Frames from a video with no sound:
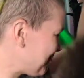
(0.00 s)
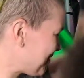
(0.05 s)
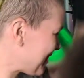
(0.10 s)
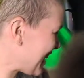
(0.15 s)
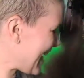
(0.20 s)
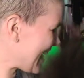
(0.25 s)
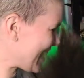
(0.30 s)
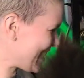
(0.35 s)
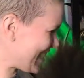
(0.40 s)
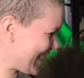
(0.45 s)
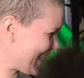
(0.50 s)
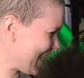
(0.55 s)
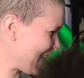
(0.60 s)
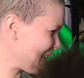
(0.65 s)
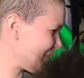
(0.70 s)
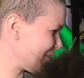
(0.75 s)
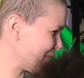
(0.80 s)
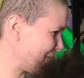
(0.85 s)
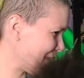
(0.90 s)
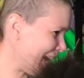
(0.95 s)

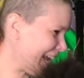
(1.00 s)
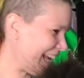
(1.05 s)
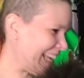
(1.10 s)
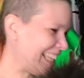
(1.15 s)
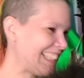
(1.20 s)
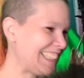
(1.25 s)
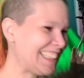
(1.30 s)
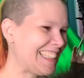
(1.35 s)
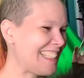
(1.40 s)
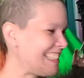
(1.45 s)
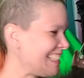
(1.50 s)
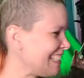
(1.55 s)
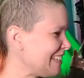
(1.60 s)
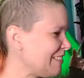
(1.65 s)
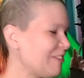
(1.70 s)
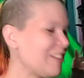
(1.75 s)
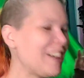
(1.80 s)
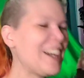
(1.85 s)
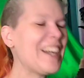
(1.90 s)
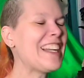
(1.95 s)
Excuse me.
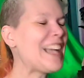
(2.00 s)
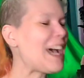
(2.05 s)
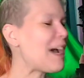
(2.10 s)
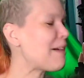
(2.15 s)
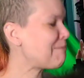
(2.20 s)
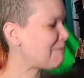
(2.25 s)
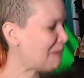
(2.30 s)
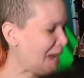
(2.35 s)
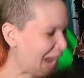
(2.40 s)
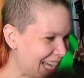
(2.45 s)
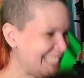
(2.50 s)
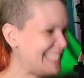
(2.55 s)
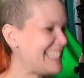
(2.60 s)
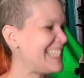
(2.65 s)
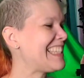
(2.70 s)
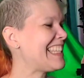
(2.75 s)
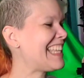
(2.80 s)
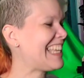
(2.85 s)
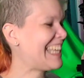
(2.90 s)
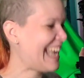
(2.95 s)
We're not painting
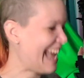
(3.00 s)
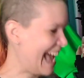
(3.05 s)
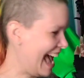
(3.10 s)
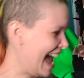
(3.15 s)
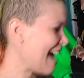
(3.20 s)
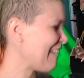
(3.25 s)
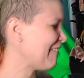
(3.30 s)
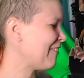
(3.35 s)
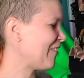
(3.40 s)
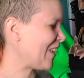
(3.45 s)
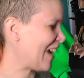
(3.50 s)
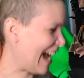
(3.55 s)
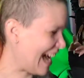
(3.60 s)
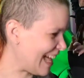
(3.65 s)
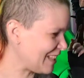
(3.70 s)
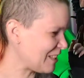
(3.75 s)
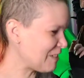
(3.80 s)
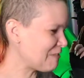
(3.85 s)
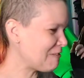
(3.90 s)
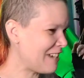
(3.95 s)
the cat for
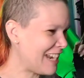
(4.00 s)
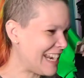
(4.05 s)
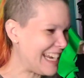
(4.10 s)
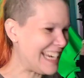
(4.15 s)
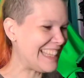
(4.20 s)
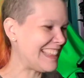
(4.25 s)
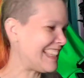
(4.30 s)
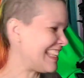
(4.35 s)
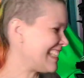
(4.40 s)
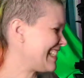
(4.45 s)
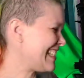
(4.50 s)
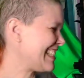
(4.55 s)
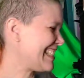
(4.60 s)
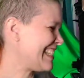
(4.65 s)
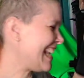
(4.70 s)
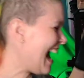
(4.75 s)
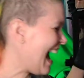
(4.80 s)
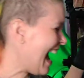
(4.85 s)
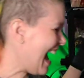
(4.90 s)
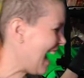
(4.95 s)
Halloween. This is
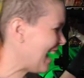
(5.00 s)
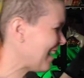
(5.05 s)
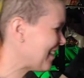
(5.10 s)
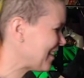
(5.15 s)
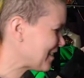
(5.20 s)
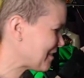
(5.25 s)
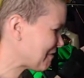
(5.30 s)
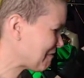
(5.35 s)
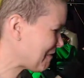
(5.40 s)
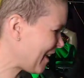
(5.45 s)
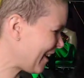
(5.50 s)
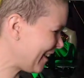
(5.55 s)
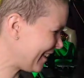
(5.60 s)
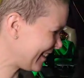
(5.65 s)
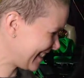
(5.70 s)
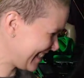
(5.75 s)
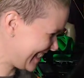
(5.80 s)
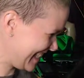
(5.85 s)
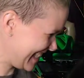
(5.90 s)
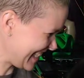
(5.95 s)
not how this
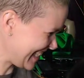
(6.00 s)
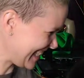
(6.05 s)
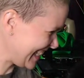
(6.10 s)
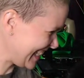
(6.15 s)
works.